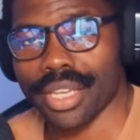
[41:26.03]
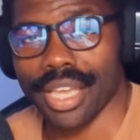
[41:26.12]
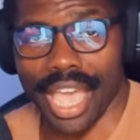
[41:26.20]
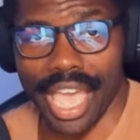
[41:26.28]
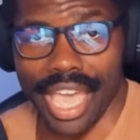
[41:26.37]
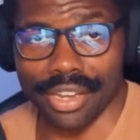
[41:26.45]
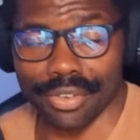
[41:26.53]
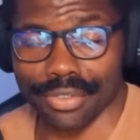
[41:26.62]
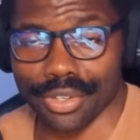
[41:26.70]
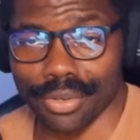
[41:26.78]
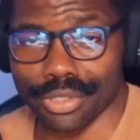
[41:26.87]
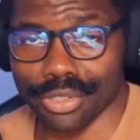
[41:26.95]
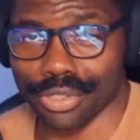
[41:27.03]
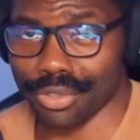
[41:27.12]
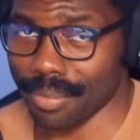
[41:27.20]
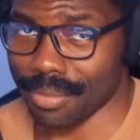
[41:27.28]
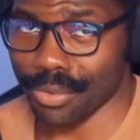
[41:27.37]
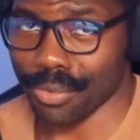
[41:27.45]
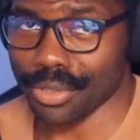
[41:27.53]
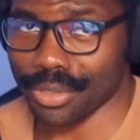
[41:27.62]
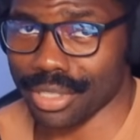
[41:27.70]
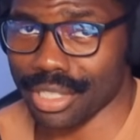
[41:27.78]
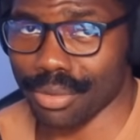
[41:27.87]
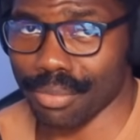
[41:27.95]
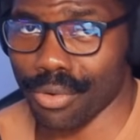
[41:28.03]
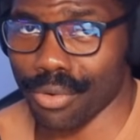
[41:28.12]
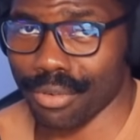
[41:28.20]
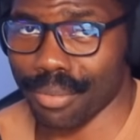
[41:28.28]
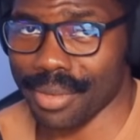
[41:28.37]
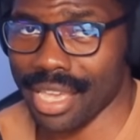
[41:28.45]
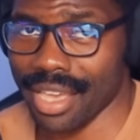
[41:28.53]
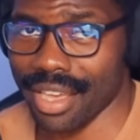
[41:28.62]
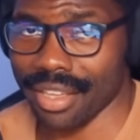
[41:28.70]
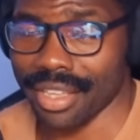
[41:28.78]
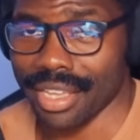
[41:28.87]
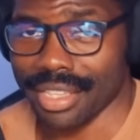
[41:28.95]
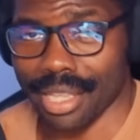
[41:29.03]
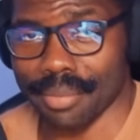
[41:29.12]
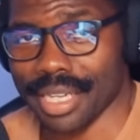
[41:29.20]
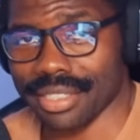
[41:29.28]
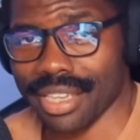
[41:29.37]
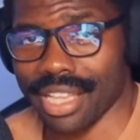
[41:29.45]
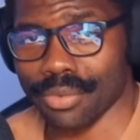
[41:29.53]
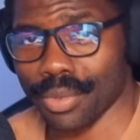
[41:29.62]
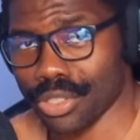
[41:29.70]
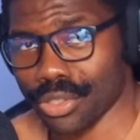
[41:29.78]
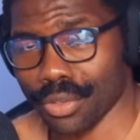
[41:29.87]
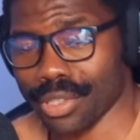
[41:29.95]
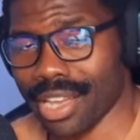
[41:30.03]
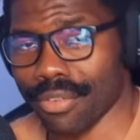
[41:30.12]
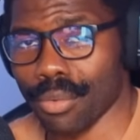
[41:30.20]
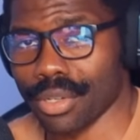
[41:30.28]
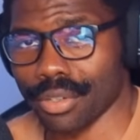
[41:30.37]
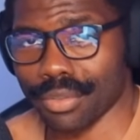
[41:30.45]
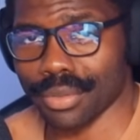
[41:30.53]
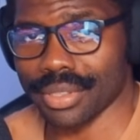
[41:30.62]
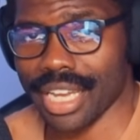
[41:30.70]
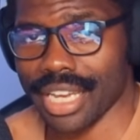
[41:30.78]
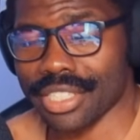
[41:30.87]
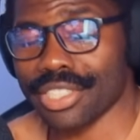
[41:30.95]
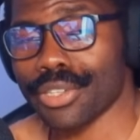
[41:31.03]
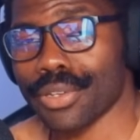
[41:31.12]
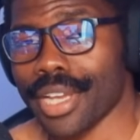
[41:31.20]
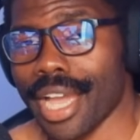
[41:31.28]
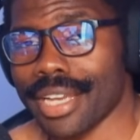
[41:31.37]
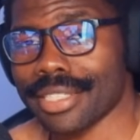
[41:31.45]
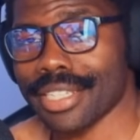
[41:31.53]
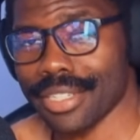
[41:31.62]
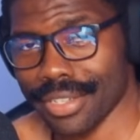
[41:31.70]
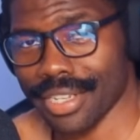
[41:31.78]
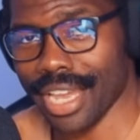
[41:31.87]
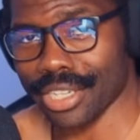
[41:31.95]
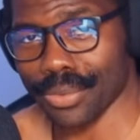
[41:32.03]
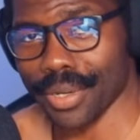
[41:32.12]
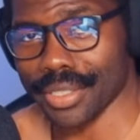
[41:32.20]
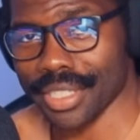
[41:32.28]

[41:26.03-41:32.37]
And of course, subscribe if you want to see some more from here. That being said, wish you all to have a wonderful day. See you guys in the next one.